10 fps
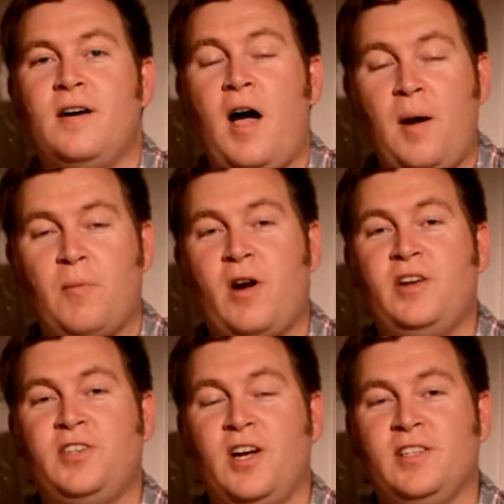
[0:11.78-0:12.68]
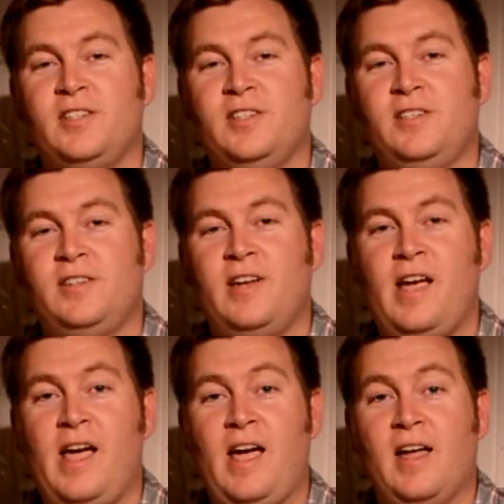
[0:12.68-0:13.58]
I'm Brian Johnson,
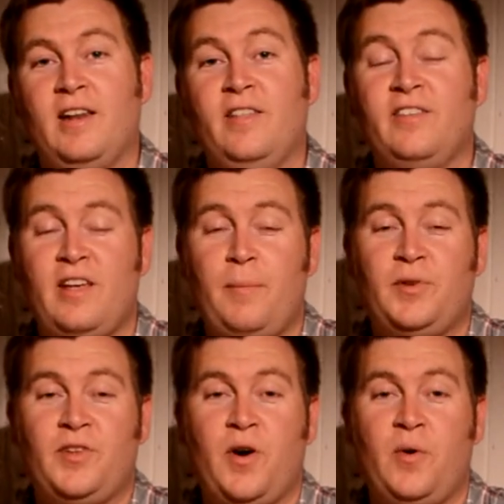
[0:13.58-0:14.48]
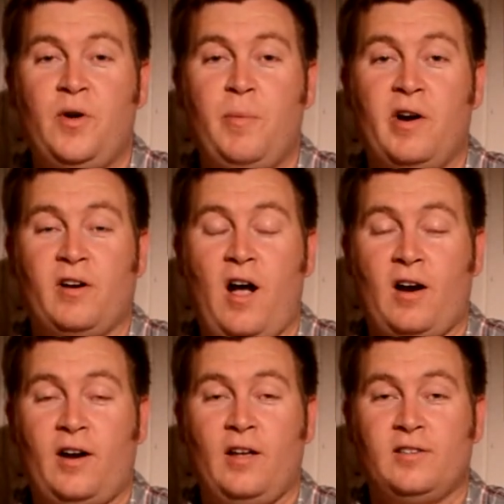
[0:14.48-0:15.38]
and in this episode of Better
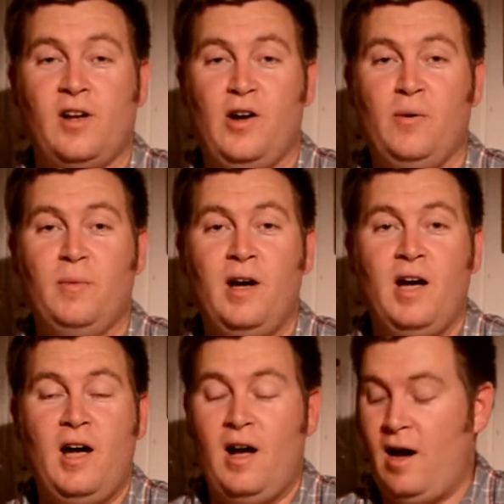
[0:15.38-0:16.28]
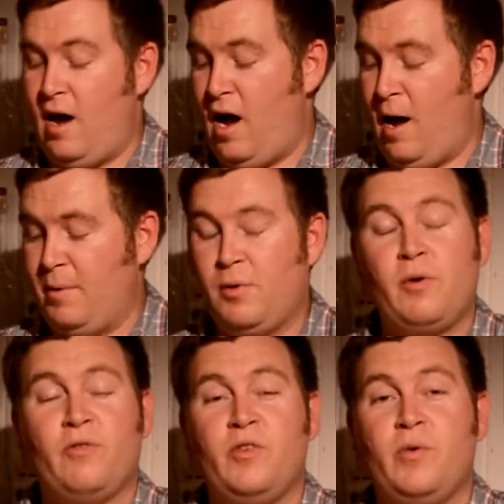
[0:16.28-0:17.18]
Cocktails at Home, I'm going to
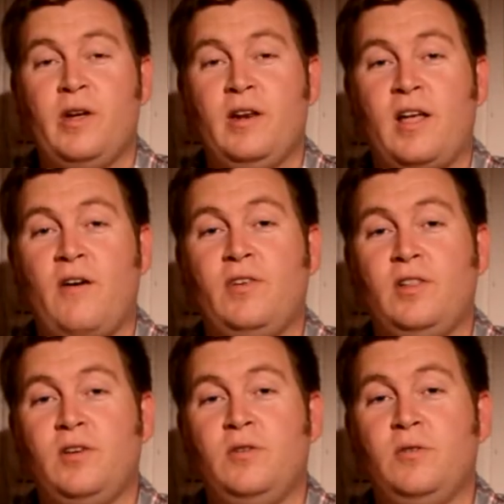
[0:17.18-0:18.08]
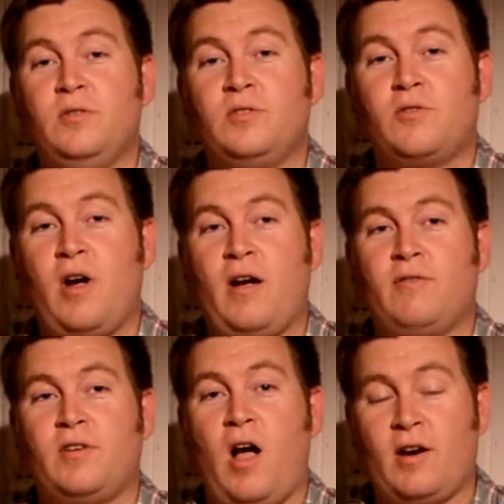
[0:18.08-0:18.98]
be reviewing Kevin Liu's
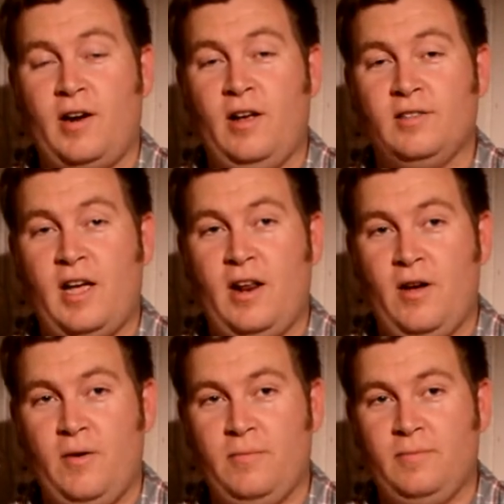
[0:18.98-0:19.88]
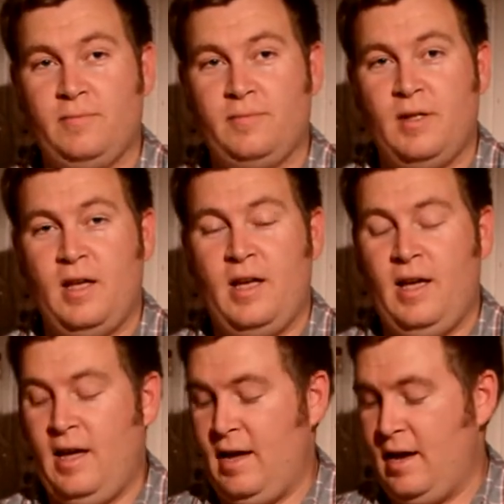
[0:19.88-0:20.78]
Craft Cocktails at Home.
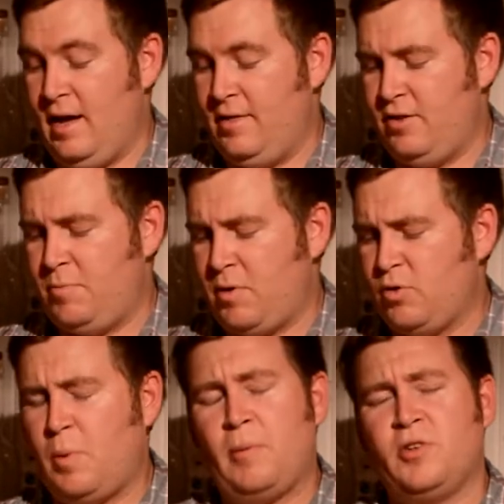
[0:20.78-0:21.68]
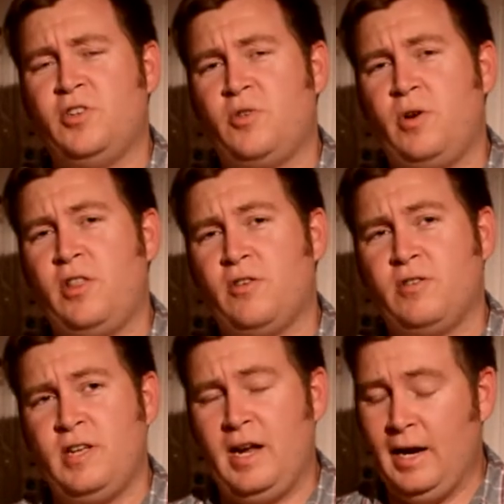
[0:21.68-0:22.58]
And this book was published in
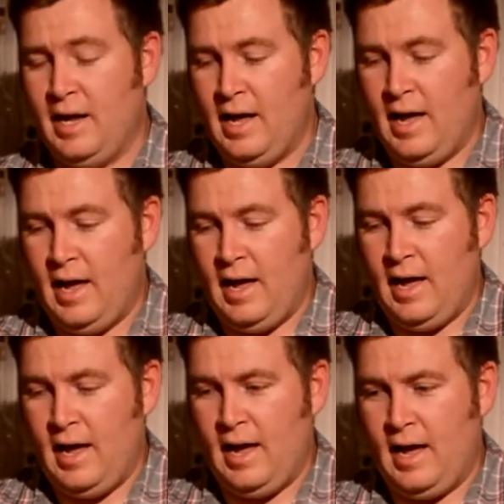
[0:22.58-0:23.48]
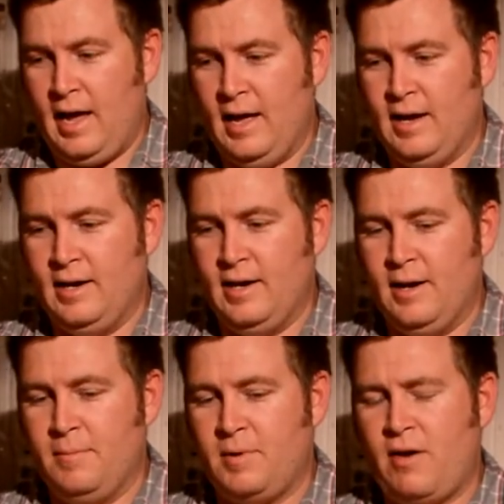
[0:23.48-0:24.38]
2013,
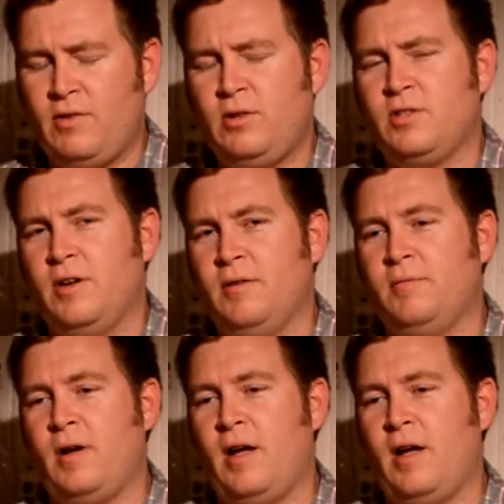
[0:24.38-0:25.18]
and Kevin Liu's a